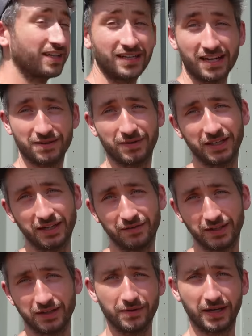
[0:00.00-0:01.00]
kind of want to give
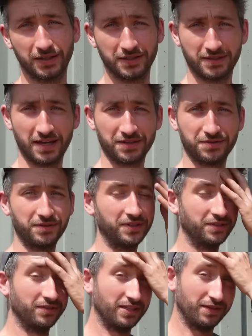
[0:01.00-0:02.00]
it a quick test
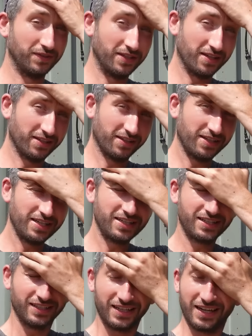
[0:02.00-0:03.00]
run to see if it doesn't
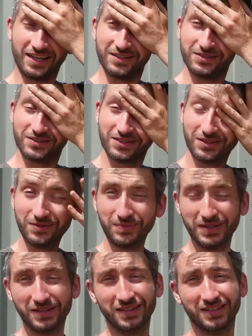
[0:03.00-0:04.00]
leak, and also
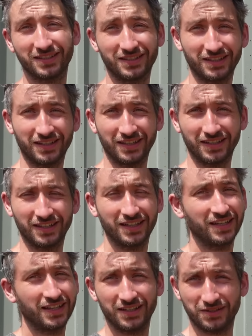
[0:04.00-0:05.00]
because it's
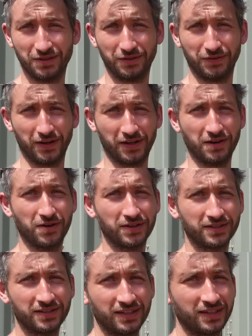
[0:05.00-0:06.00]
just fucking hot.